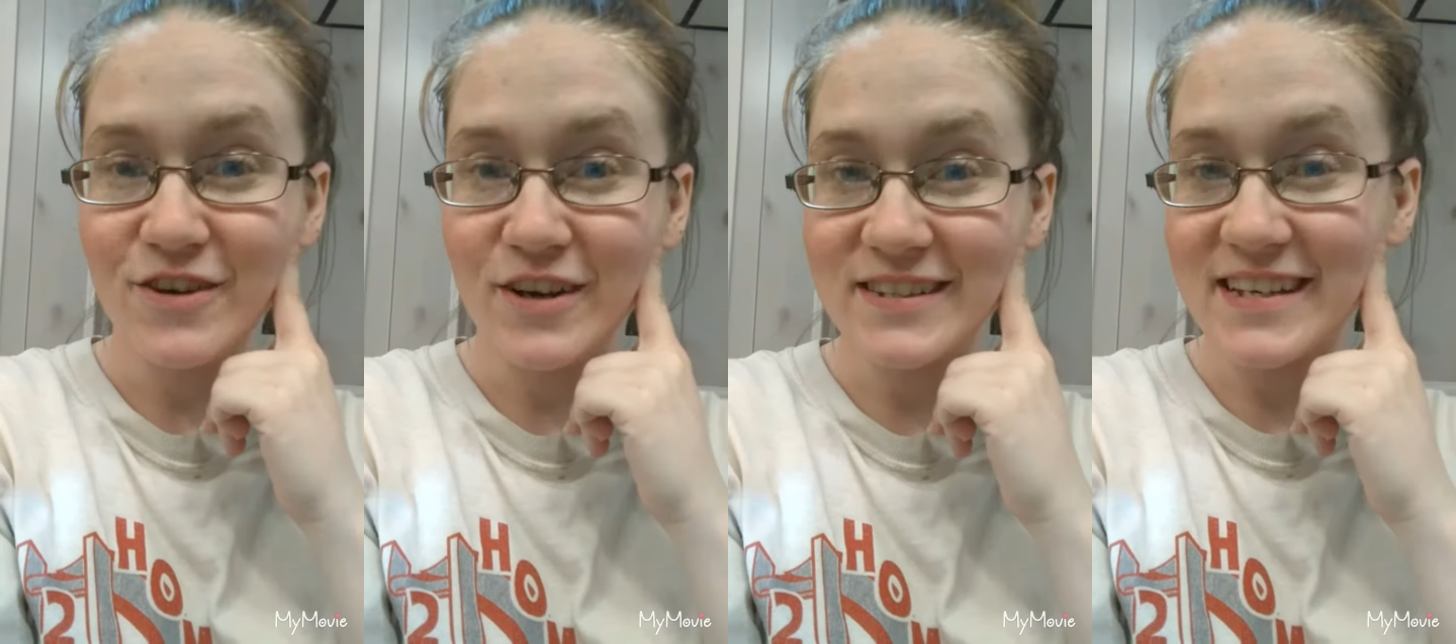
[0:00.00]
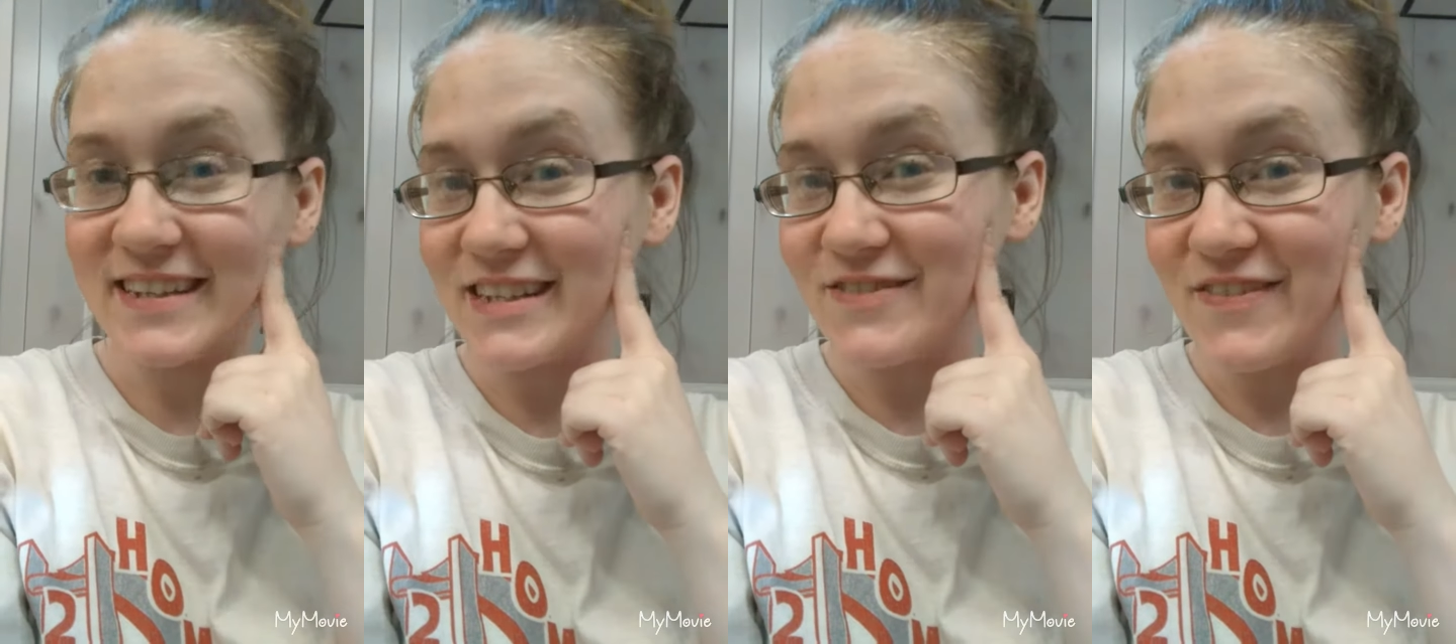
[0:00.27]
guys
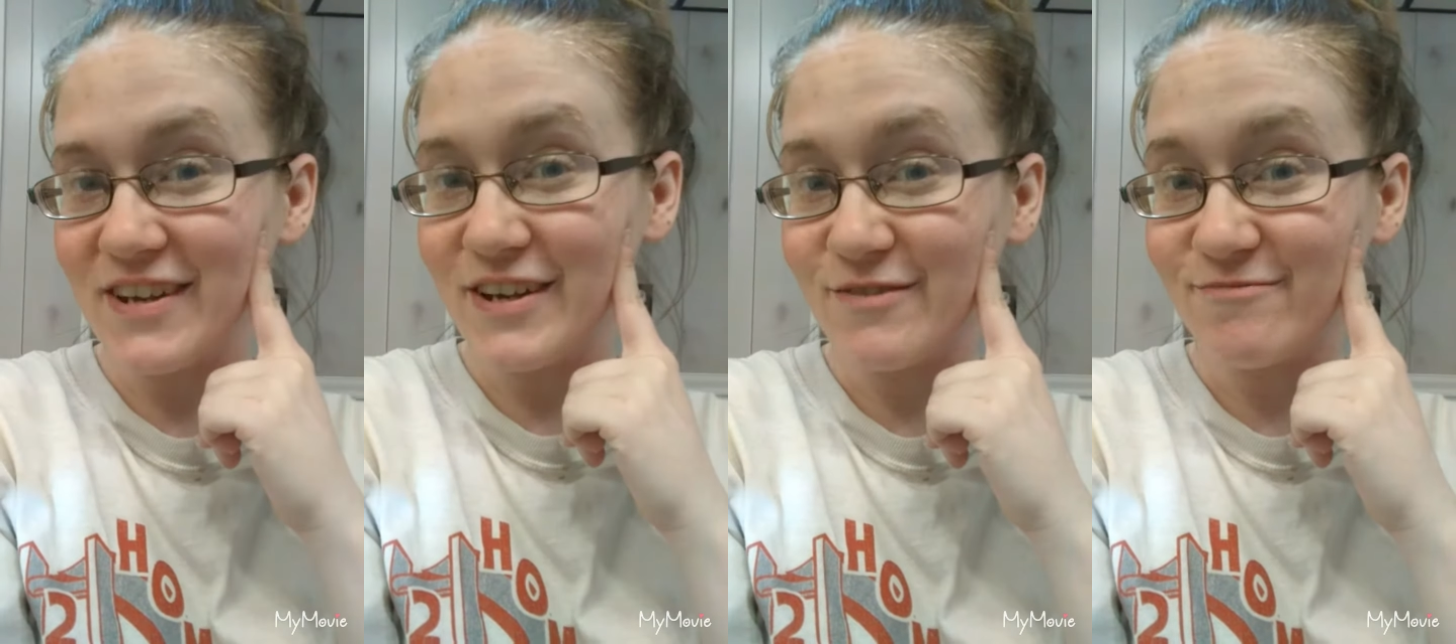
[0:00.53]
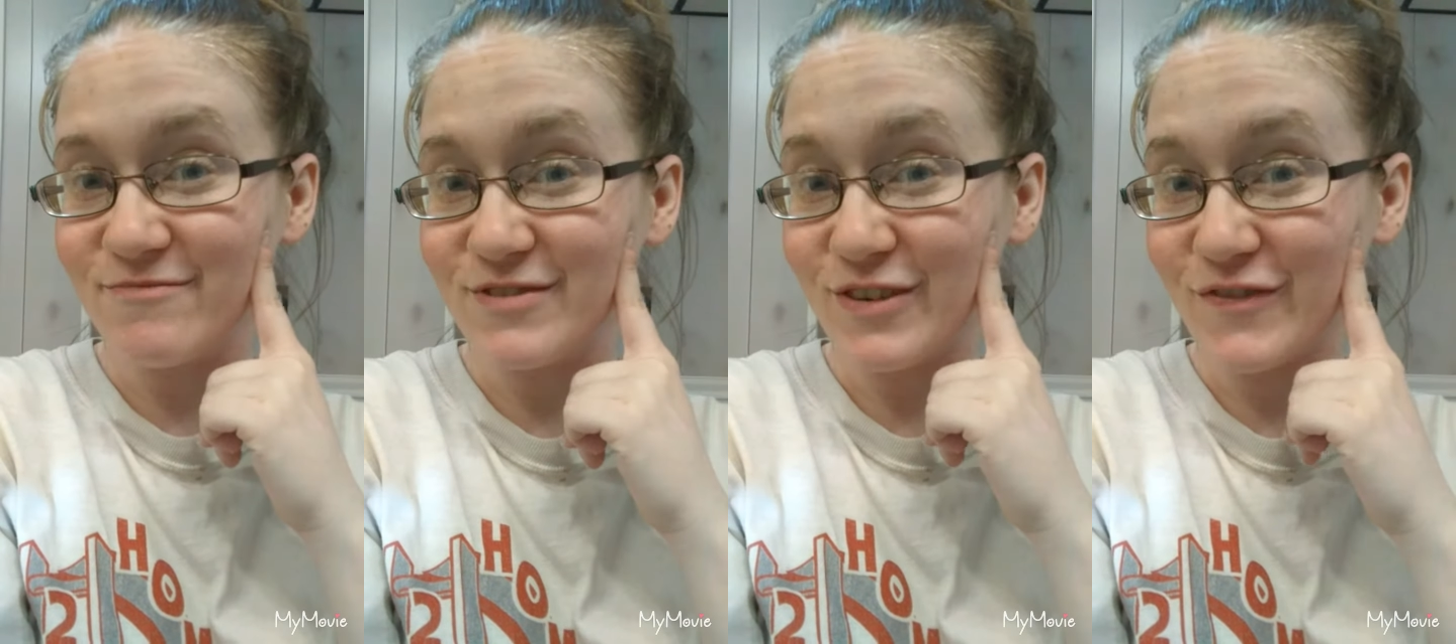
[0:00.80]
like this video,
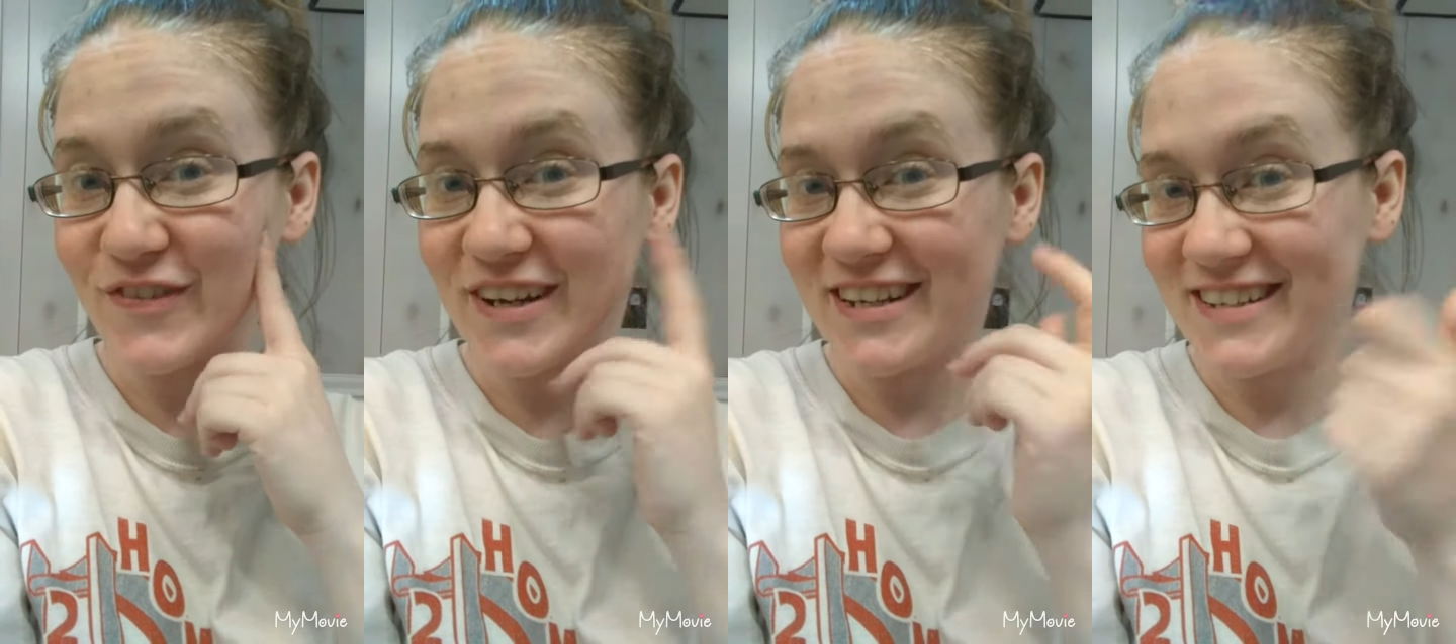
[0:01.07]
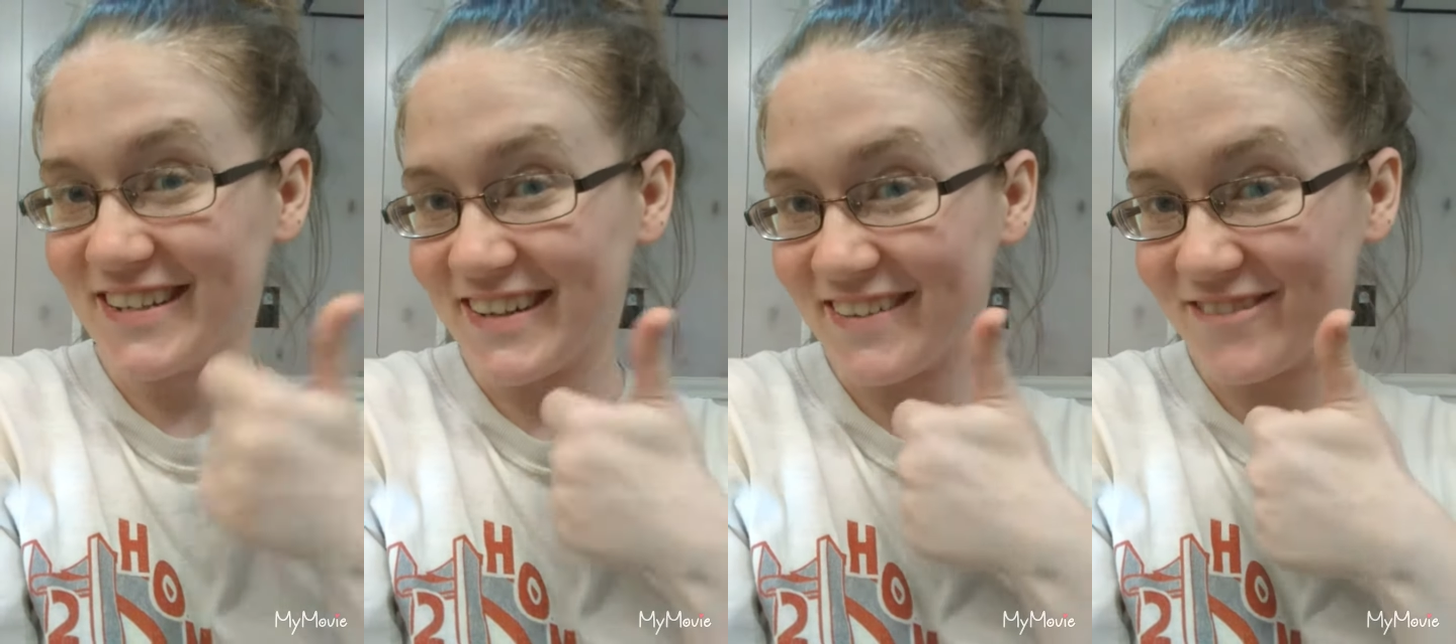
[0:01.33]
don't
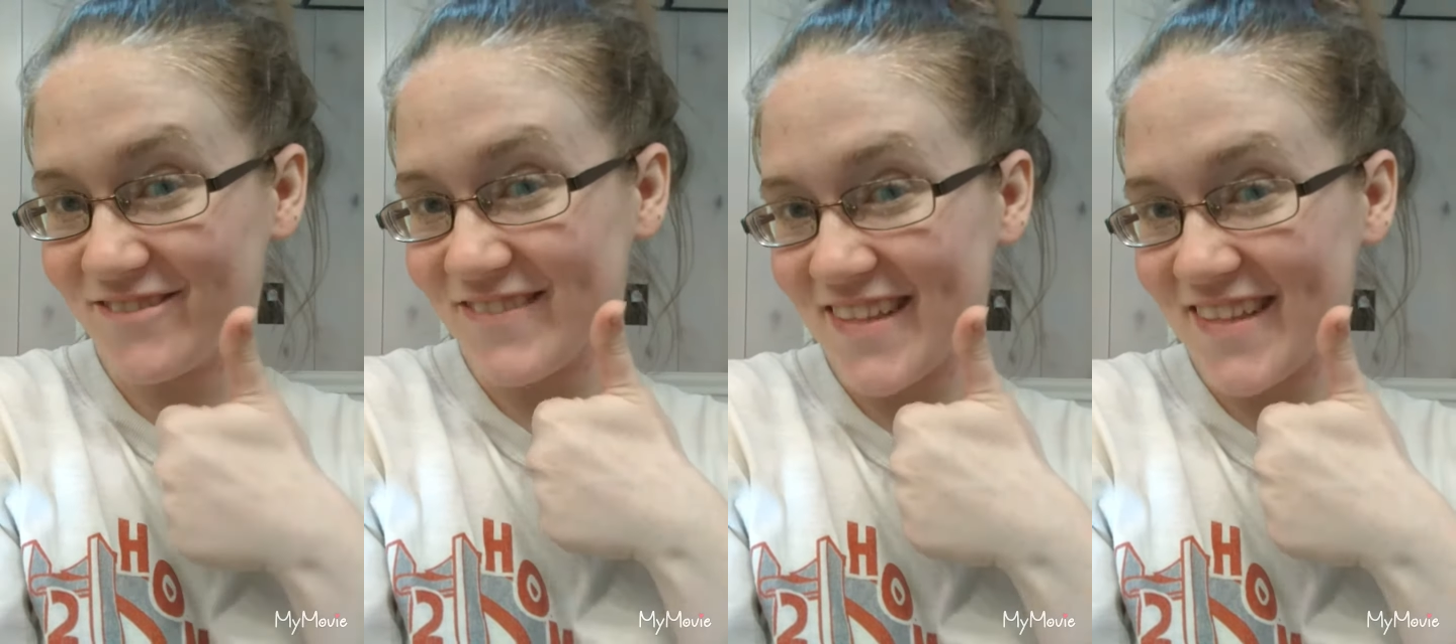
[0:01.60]
forget to